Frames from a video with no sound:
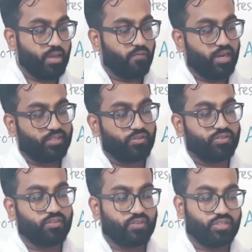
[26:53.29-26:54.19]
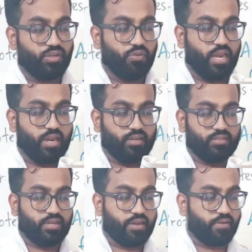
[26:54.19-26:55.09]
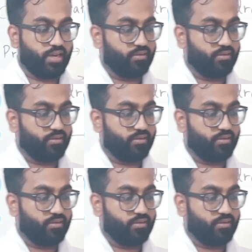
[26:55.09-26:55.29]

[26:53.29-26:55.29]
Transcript: Once you see the question, you can understand, right?